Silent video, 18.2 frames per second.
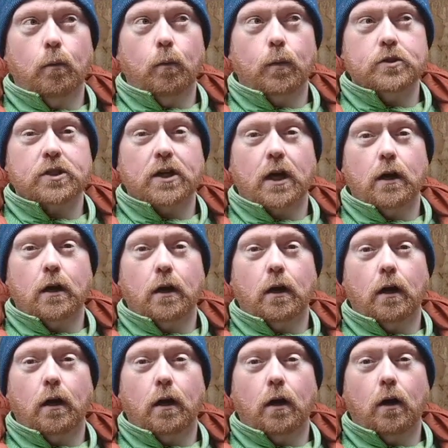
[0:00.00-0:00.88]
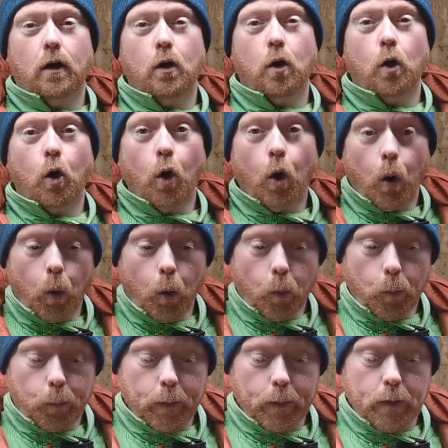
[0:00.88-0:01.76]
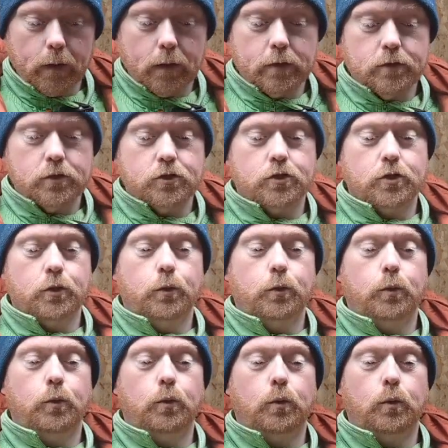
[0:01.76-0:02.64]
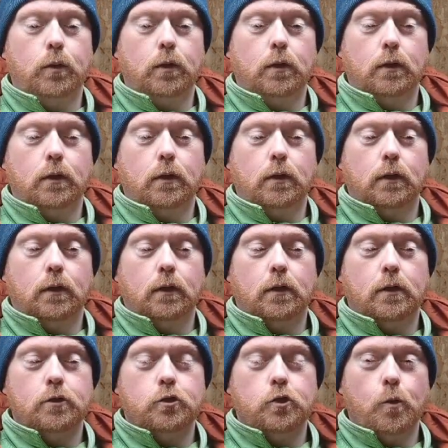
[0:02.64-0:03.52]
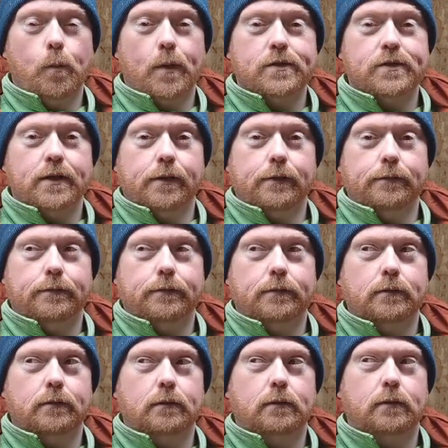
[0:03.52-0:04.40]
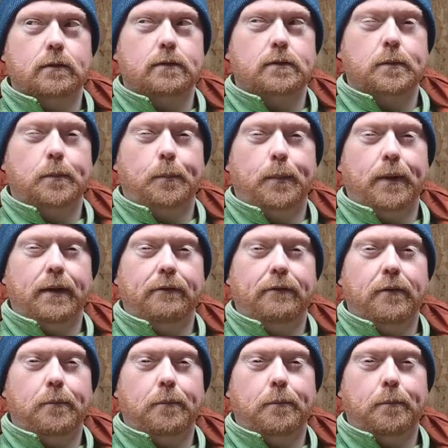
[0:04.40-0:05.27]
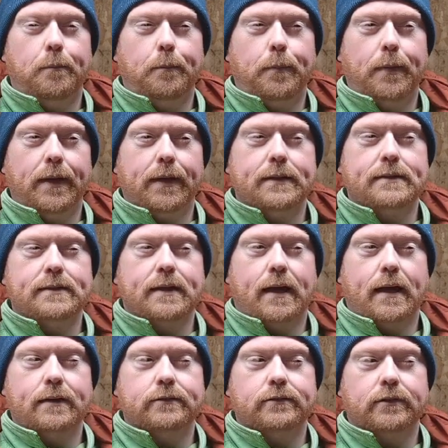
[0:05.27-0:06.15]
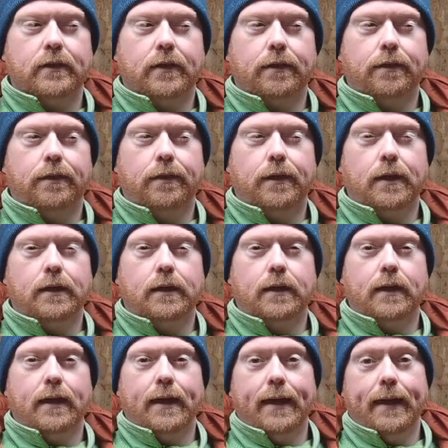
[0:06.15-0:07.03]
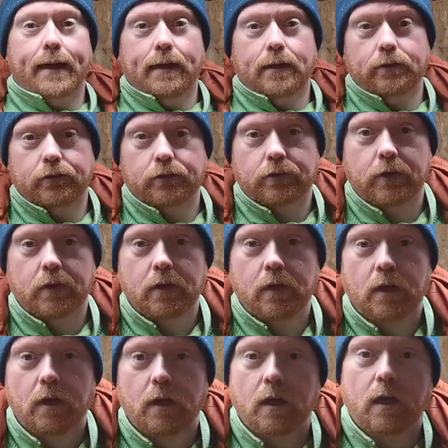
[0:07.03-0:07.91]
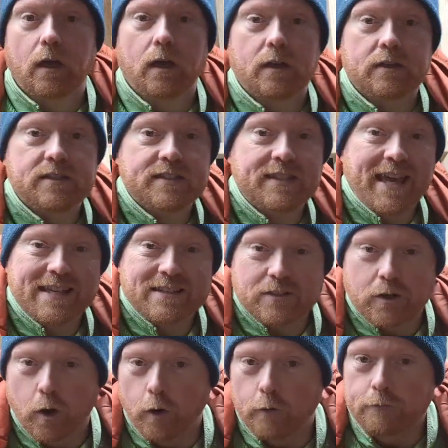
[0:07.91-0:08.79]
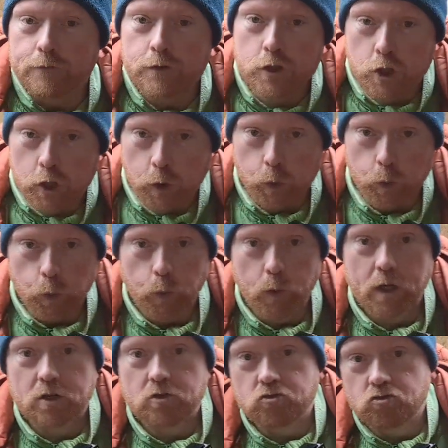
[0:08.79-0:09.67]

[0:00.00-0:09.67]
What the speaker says: which I hope to do myself, it's a bit of a big task I think, is set of new